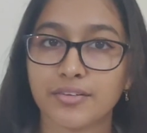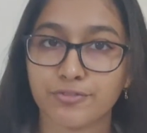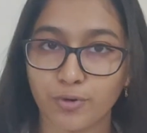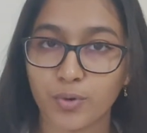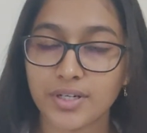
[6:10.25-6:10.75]

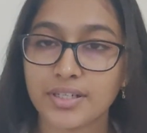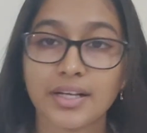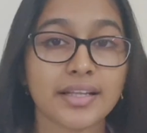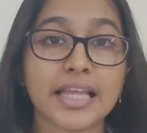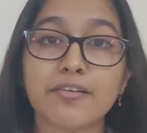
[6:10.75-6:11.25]
4.
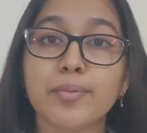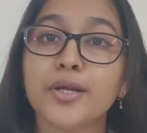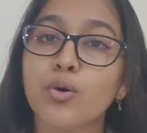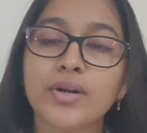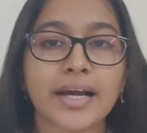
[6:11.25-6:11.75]
There
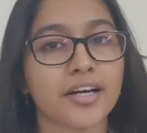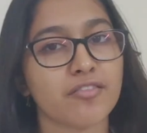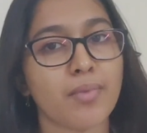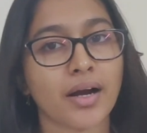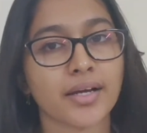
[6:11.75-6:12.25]
will be no
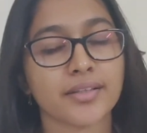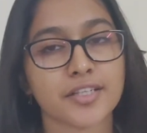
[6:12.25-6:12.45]
negative marking